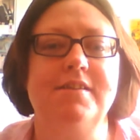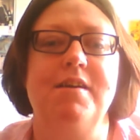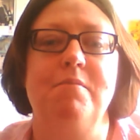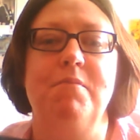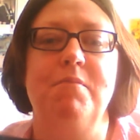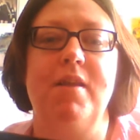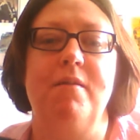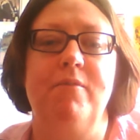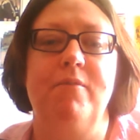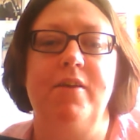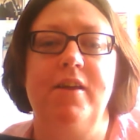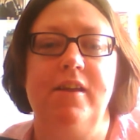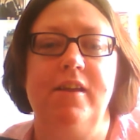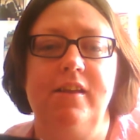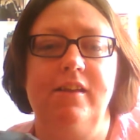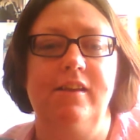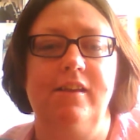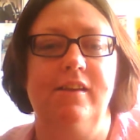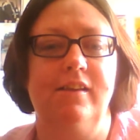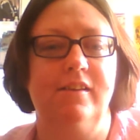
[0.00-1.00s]
thing I'm
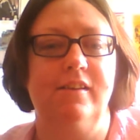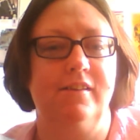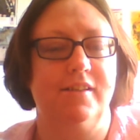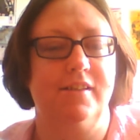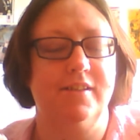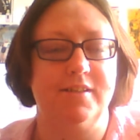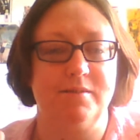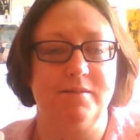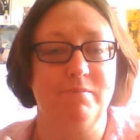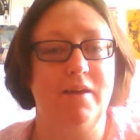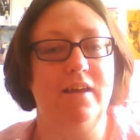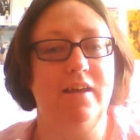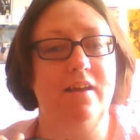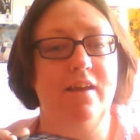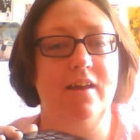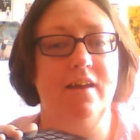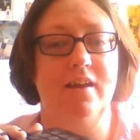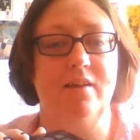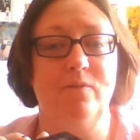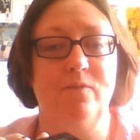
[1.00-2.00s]
loving this month
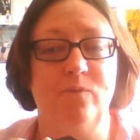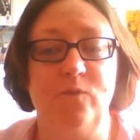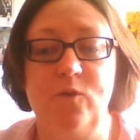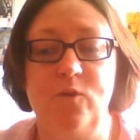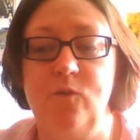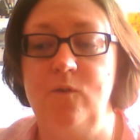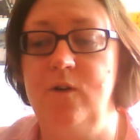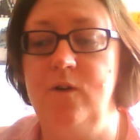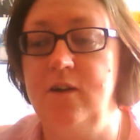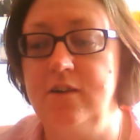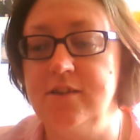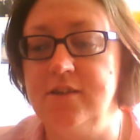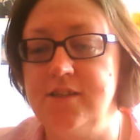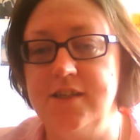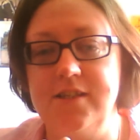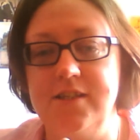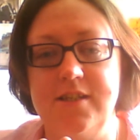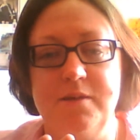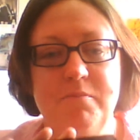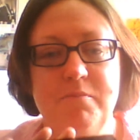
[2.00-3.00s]
for
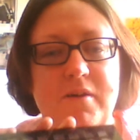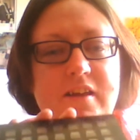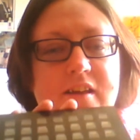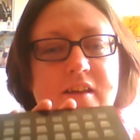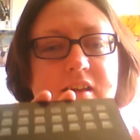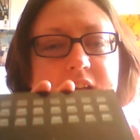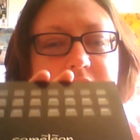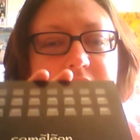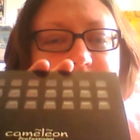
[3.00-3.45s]
September